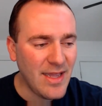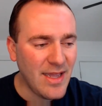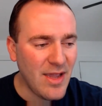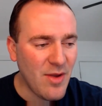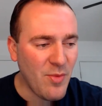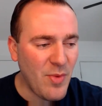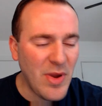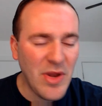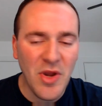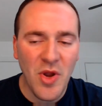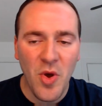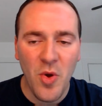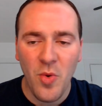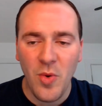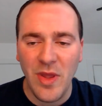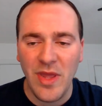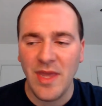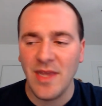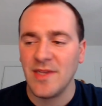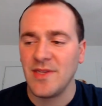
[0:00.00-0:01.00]
we know who
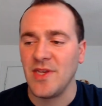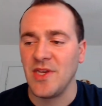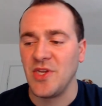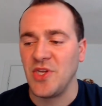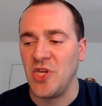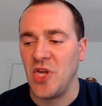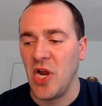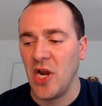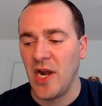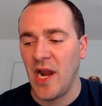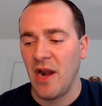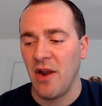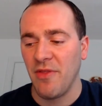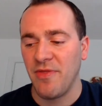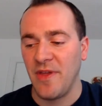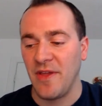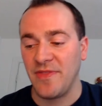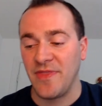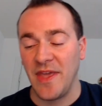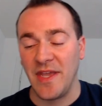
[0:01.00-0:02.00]
he is this year, and I don't
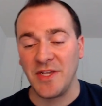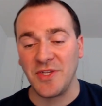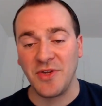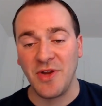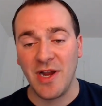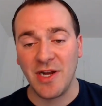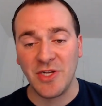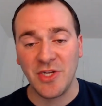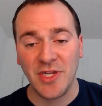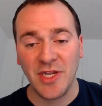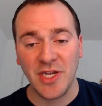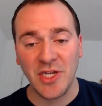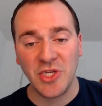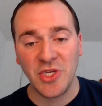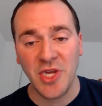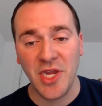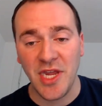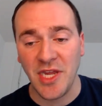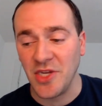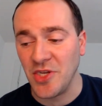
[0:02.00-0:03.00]
think things are actually going to
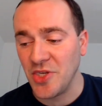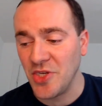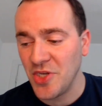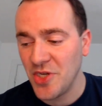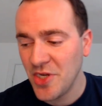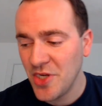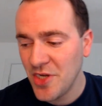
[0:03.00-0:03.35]
change.